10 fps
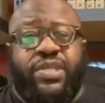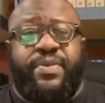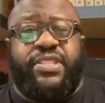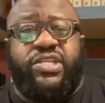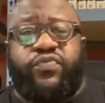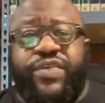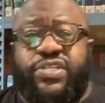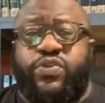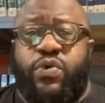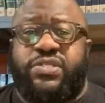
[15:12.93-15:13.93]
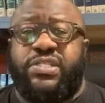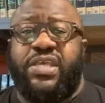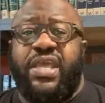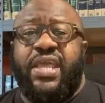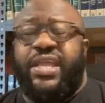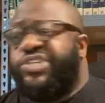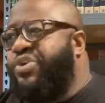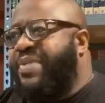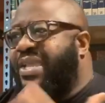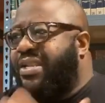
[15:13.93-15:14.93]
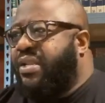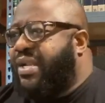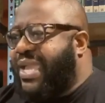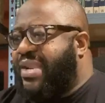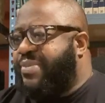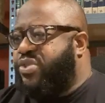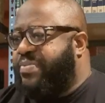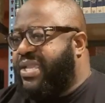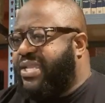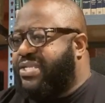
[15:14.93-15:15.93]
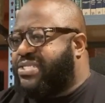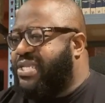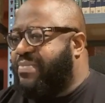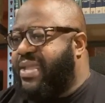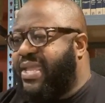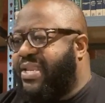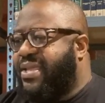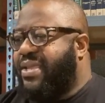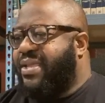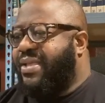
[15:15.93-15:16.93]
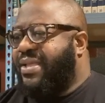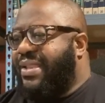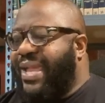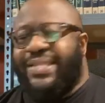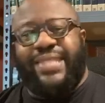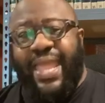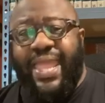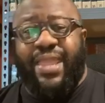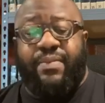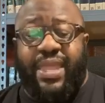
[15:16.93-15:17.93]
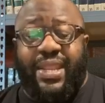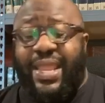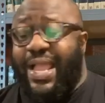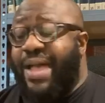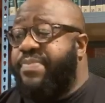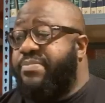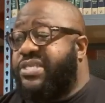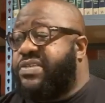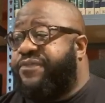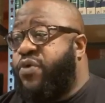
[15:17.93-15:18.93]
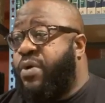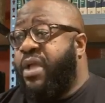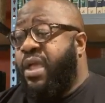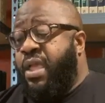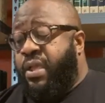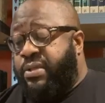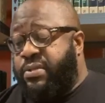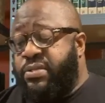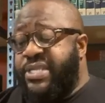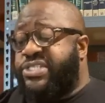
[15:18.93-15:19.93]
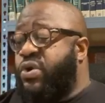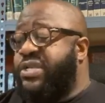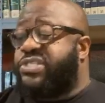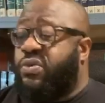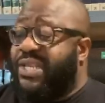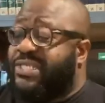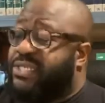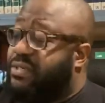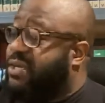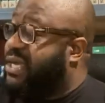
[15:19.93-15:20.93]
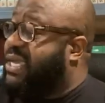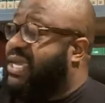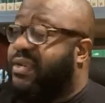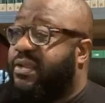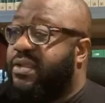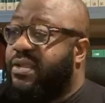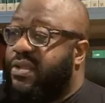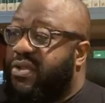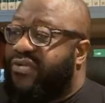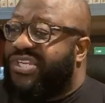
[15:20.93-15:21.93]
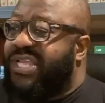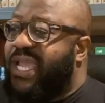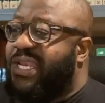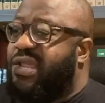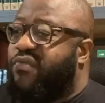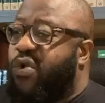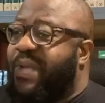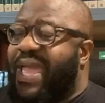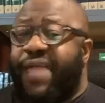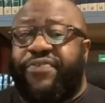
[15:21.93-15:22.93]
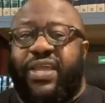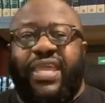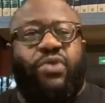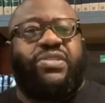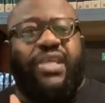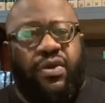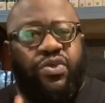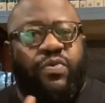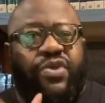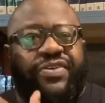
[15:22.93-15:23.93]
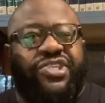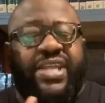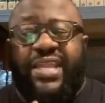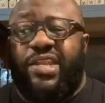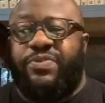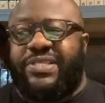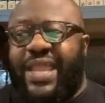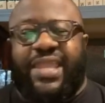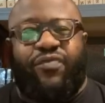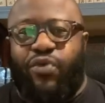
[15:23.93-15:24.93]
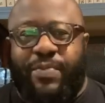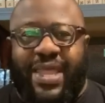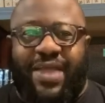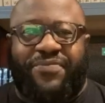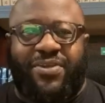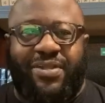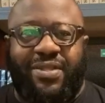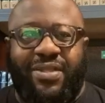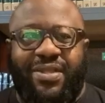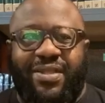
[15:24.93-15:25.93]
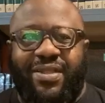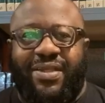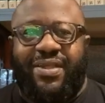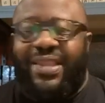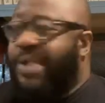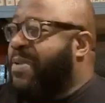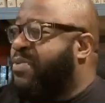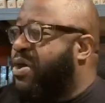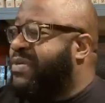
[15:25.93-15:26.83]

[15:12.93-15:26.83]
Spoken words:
of these resources is you'll begin to look at them and you'll begin to see, man, like, dang, man, like I've been misinformed. and so listen, again, Christianity in Roman Africa, it'll tell you what Christianity was like in Roman Africa. Like people always